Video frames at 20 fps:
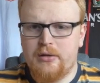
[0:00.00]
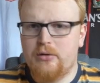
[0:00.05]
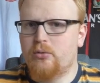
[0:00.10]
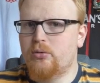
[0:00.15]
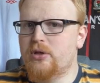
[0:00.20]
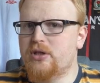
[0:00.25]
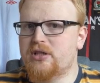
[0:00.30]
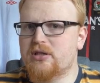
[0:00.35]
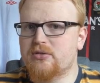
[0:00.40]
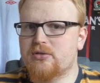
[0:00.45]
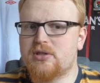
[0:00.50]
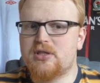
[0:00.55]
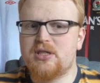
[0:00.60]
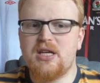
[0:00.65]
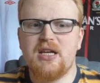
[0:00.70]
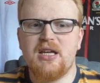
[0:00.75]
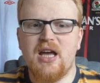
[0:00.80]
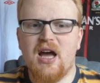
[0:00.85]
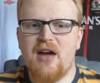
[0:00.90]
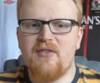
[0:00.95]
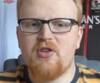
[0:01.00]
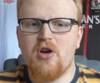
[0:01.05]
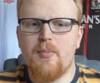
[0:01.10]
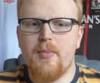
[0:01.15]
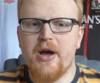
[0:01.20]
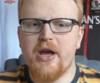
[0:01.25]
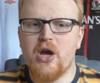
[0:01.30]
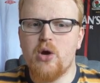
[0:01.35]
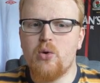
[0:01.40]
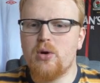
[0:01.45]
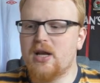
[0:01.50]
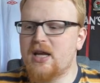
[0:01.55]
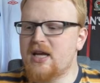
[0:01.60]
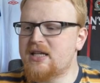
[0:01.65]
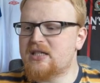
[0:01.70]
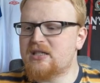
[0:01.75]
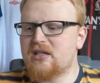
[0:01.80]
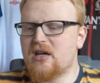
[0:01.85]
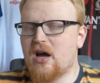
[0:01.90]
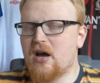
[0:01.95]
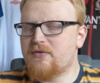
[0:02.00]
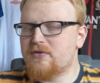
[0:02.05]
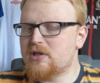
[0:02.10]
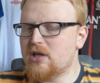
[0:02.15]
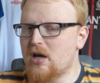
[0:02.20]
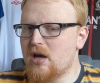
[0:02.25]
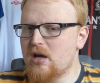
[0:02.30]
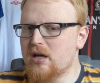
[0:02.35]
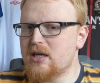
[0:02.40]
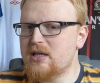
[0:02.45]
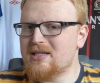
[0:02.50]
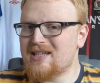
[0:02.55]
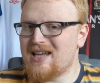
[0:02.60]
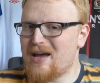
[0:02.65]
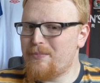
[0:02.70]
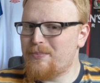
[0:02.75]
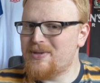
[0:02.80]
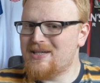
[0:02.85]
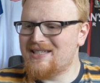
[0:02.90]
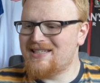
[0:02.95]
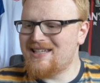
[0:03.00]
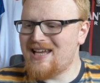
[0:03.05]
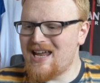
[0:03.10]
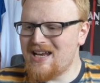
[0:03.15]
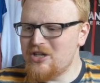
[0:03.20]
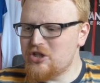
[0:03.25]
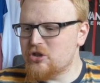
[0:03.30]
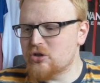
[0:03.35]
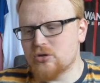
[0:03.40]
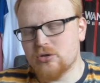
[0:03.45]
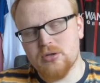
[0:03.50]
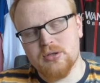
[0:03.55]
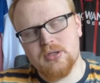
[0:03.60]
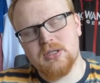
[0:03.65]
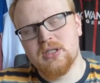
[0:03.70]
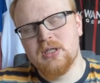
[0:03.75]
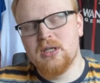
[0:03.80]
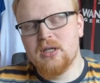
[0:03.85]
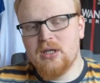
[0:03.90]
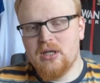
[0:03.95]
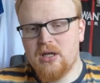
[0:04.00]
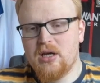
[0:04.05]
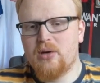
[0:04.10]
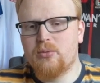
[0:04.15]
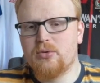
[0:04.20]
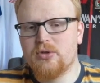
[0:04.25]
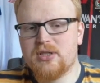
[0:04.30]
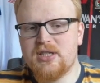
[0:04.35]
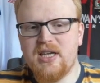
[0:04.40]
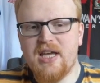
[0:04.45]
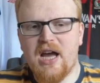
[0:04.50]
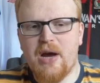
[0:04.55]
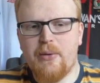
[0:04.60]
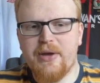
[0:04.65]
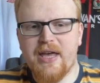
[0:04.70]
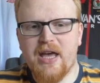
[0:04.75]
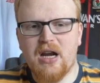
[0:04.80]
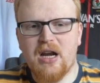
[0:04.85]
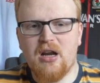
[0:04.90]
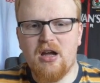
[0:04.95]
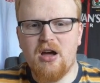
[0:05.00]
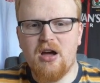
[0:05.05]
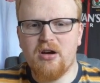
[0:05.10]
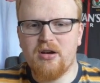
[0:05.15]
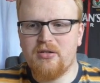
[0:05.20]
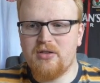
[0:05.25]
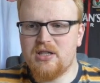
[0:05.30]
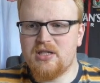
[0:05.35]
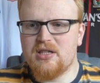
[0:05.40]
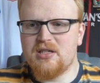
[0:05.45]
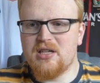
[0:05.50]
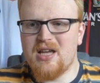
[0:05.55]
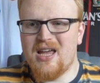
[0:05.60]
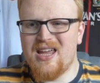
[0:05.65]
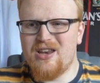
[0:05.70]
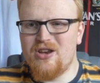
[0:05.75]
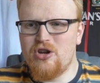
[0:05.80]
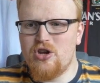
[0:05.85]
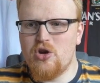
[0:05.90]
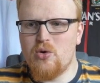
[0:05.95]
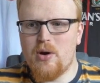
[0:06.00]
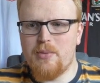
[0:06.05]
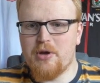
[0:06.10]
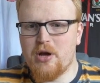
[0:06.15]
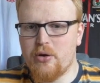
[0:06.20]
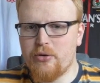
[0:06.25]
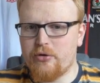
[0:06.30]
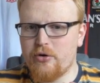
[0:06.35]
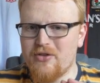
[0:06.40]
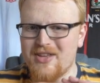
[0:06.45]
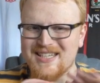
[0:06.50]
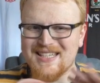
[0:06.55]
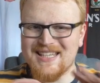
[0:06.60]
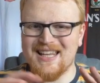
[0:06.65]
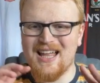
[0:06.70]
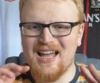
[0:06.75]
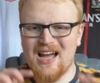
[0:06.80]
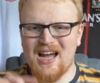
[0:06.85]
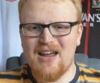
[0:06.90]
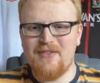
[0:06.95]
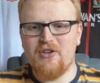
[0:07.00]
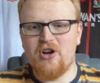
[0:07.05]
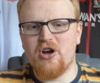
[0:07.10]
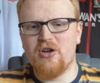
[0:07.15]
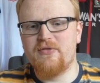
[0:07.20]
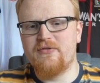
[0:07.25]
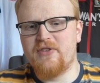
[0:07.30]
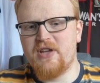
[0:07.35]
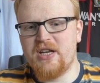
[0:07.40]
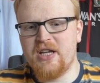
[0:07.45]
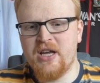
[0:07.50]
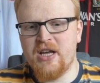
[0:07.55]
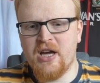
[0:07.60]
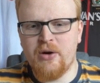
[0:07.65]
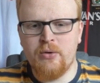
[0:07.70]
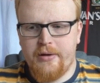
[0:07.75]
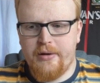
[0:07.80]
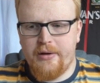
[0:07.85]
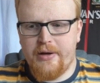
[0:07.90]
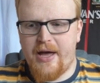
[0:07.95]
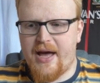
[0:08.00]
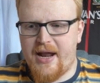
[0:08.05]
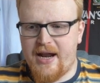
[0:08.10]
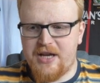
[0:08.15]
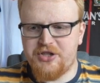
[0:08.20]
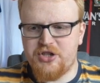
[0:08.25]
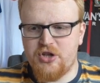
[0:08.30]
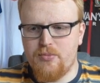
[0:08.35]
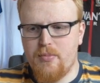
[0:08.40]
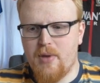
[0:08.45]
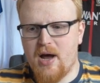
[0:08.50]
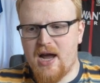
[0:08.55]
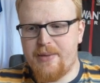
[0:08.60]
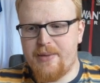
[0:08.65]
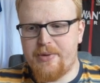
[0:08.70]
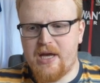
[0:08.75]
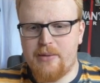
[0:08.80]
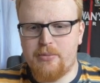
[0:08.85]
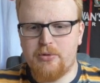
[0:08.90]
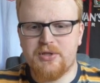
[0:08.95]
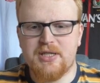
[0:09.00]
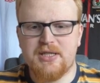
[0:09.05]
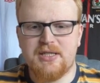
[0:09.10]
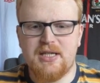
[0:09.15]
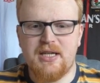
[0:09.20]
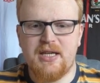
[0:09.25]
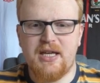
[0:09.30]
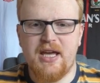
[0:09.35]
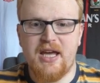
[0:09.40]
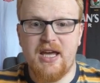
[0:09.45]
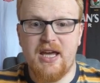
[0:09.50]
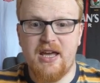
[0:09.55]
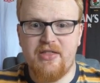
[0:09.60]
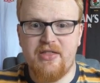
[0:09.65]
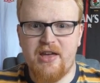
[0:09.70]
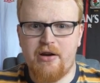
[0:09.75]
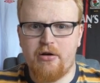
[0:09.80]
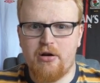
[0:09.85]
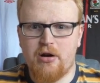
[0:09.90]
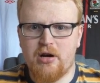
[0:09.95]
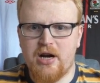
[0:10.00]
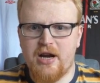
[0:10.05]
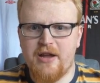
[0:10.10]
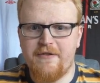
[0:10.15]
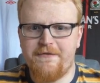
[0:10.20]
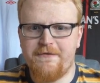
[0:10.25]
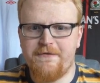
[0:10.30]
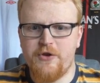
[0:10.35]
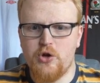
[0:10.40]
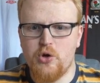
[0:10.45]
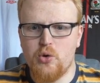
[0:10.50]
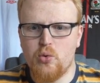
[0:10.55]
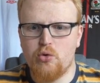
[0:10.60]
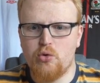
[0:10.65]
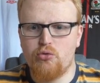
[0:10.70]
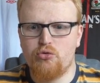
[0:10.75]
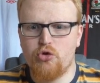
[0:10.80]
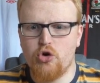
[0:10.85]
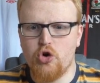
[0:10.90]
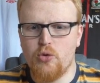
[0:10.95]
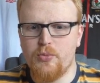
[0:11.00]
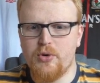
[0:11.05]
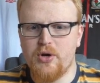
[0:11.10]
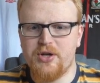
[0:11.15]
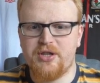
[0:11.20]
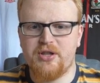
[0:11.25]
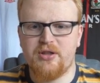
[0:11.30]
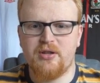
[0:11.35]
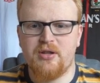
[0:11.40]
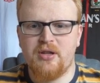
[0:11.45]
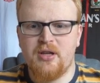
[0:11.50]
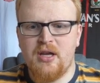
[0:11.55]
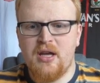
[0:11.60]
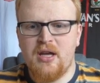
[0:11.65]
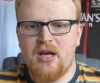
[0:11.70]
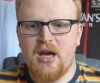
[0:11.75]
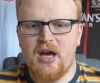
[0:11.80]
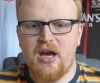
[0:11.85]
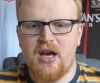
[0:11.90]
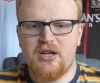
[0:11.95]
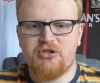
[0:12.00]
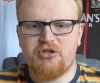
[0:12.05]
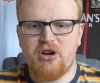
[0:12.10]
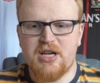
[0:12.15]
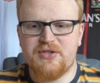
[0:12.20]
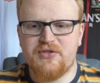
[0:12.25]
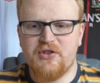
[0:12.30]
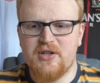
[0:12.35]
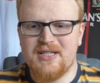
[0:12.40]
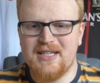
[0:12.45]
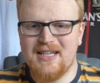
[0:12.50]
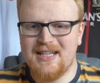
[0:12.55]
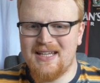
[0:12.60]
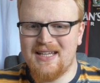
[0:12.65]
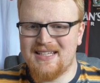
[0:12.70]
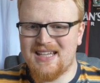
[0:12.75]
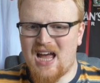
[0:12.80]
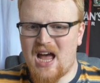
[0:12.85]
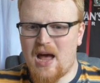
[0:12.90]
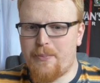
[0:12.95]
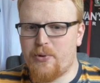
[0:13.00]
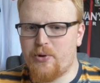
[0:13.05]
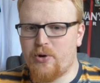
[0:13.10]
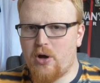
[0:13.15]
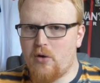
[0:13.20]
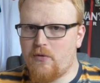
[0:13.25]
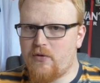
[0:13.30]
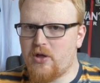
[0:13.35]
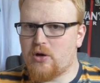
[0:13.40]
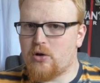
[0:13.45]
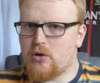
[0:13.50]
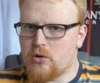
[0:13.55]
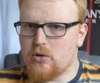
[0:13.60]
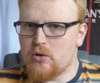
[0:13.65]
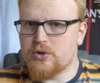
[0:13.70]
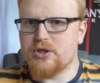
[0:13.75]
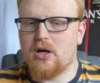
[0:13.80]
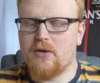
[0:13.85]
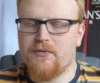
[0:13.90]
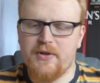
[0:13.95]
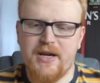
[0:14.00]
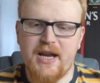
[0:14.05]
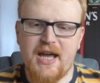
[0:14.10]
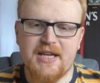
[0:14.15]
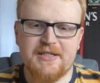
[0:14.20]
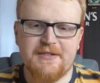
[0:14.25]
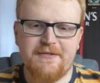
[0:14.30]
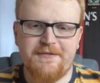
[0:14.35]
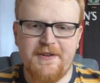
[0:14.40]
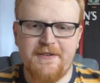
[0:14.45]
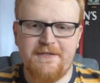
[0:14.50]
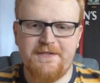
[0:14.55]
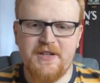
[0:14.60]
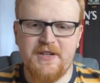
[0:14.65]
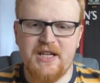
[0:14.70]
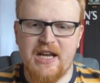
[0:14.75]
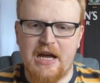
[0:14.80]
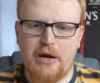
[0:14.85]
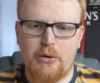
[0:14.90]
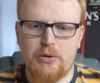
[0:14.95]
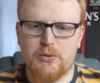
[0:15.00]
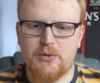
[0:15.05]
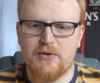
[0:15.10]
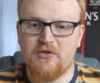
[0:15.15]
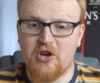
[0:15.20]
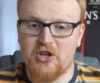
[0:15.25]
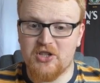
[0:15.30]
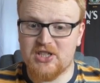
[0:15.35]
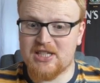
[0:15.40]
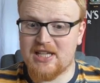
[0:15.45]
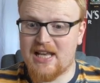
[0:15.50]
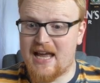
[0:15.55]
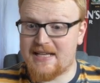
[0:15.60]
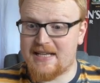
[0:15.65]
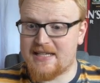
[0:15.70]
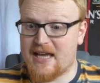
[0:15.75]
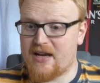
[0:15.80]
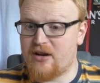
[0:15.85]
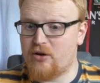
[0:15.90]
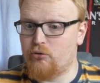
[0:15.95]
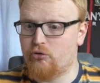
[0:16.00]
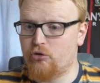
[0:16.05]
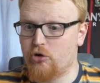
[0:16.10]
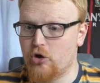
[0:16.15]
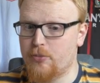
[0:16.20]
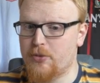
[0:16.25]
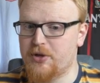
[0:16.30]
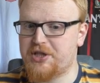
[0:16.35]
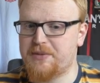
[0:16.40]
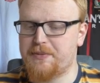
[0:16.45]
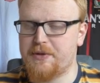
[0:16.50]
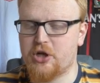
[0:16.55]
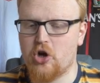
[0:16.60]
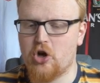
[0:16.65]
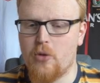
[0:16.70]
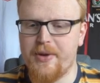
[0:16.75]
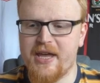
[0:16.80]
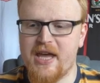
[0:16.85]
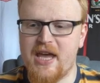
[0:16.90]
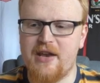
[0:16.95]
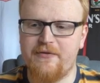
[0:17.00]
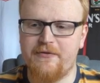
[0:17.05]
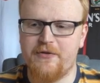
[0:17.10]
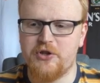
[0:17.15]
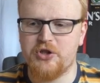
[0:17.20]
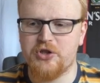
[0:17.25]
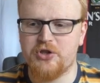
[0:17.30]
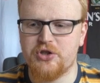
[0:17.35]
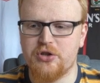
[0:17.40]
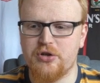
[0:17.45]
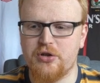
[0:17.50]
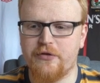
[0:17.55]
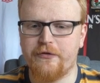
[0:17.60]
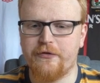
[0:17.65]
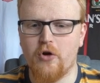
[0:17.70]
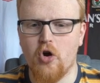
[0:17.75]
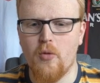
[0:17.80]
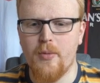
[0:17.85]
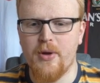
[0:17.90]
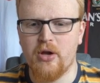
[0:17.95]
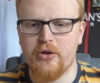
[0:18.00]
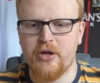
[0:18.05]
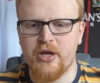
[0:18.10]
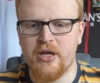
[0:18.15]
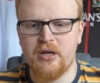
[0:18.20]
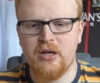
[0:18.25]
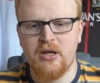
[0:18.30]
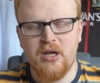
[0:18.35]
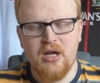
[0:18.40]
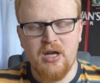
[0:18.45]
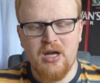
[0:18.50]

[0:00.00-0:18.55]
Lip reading: We shall see. I've got my own list of targets and potentials, and we'll see how we get along. This is I'm going through this live on video, and as you might be able to see here, there are a few rumoured transfer dealings to happen over the course of the next 15 hours. We've got Zlatan rumoured to be coming in for just under 4 million.